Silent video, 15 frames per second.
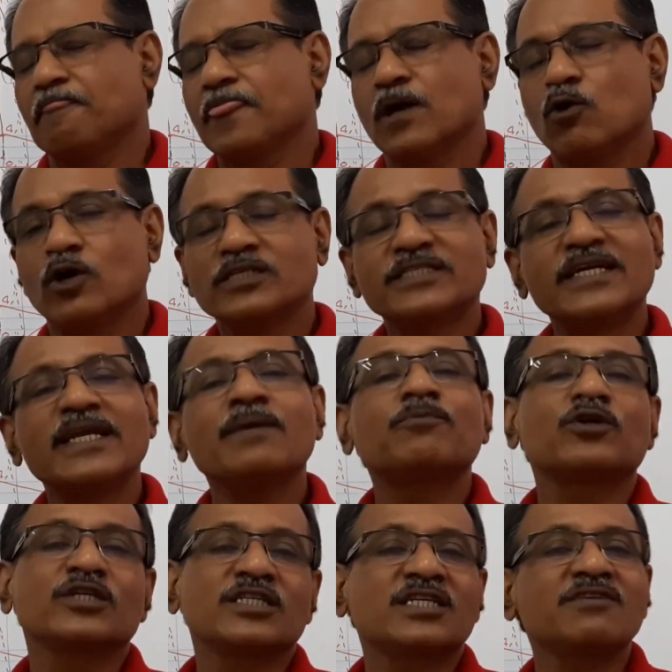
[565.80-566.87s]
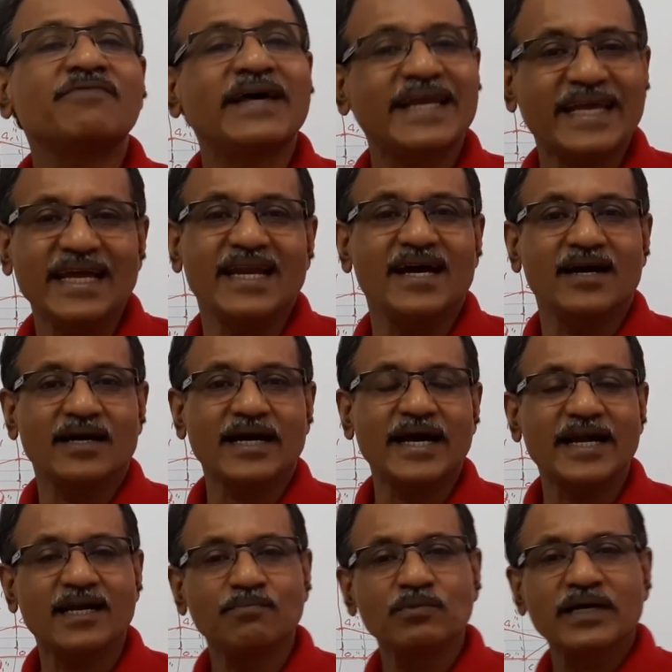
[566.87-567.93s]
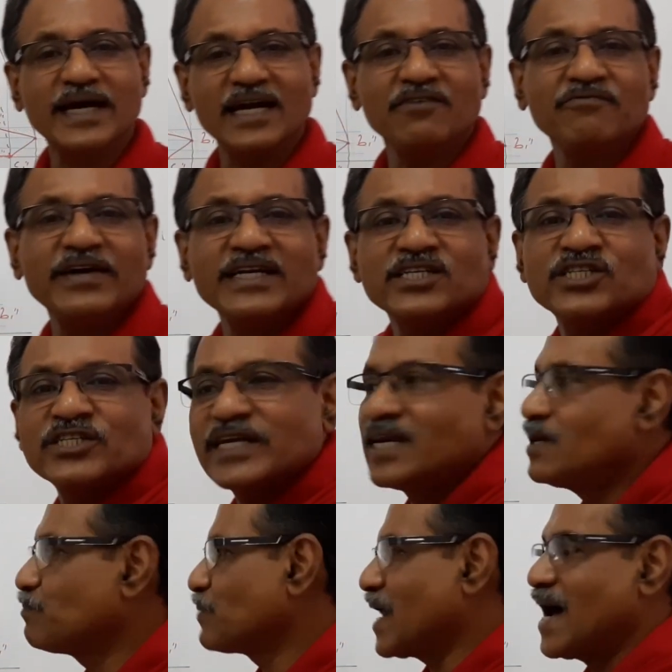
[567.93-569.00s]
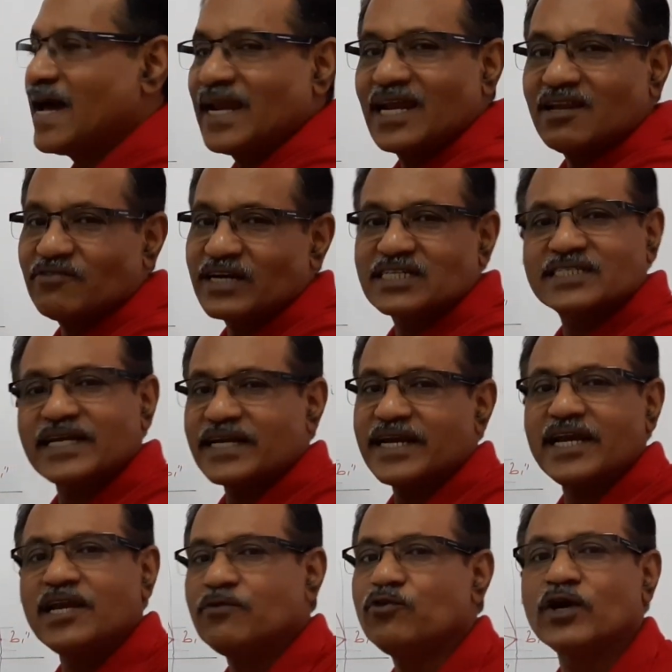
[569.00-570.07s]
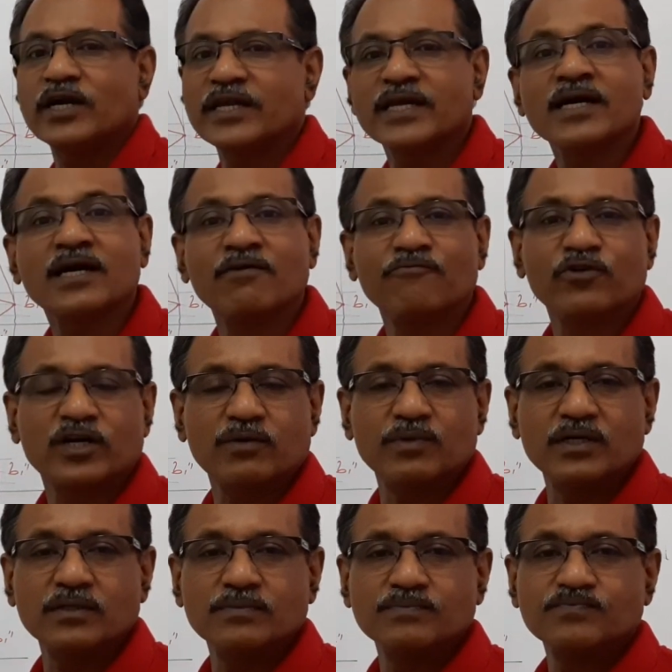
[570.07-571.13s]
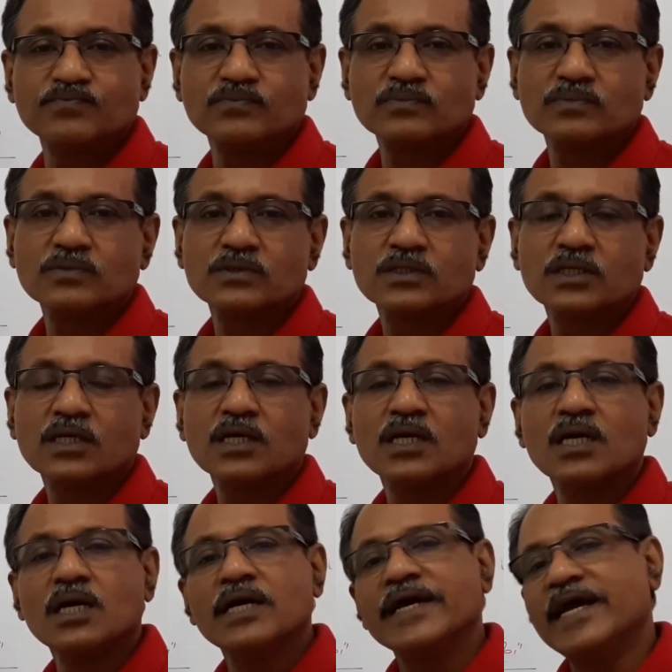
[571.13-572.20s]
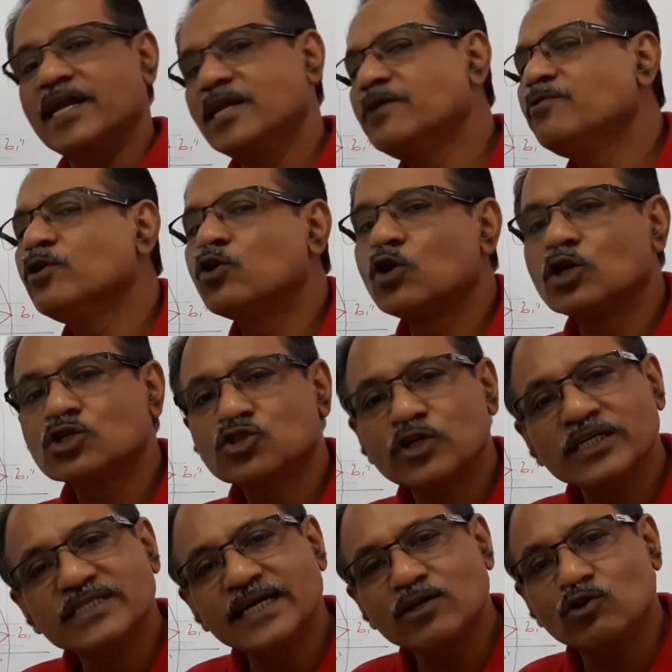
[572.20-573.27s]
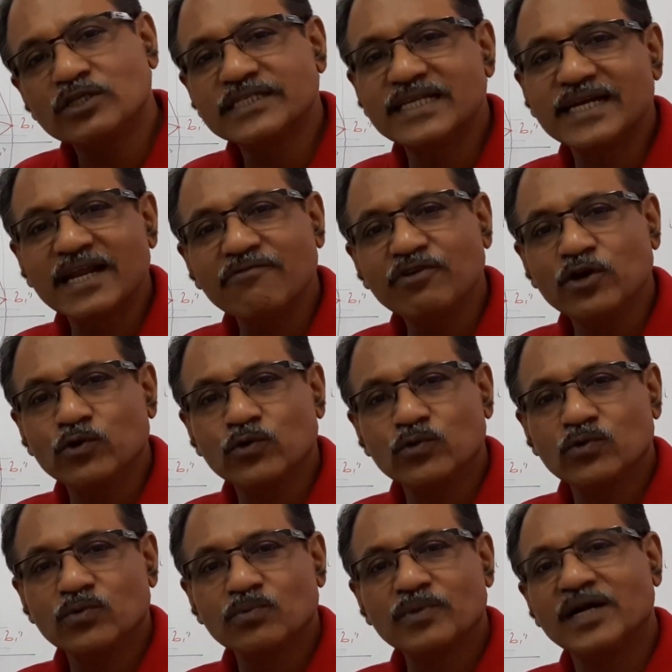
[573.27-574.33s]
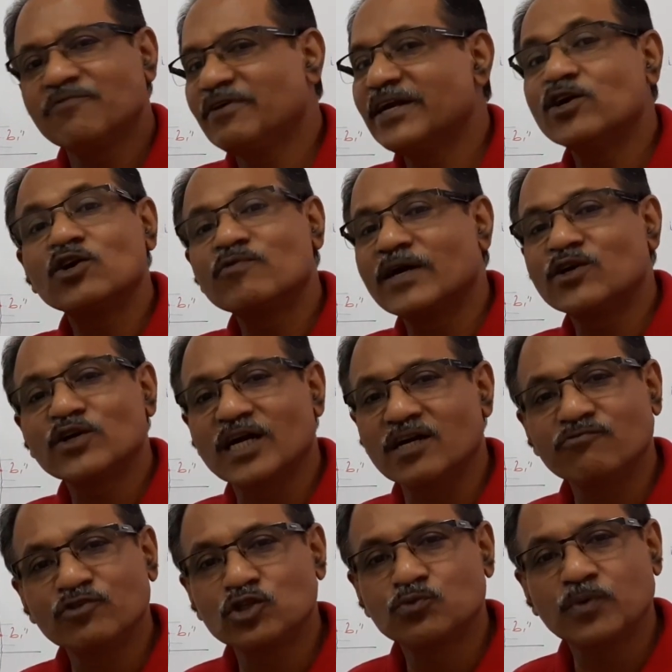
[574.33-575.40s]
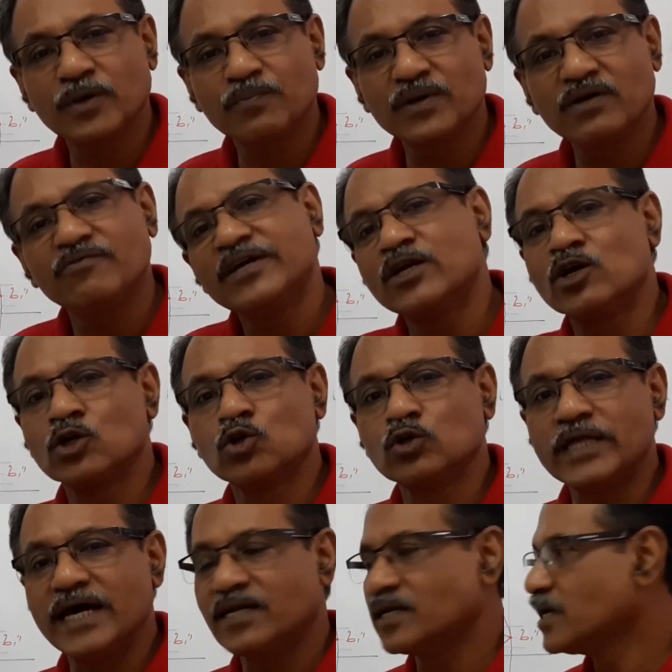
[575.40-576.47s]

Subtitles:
auxiliary projection varakilla karanam conventional plan elevation and end view adikkum comfortable. End view also is an auxiliary view, but we don't want to confuse people, we don't do that.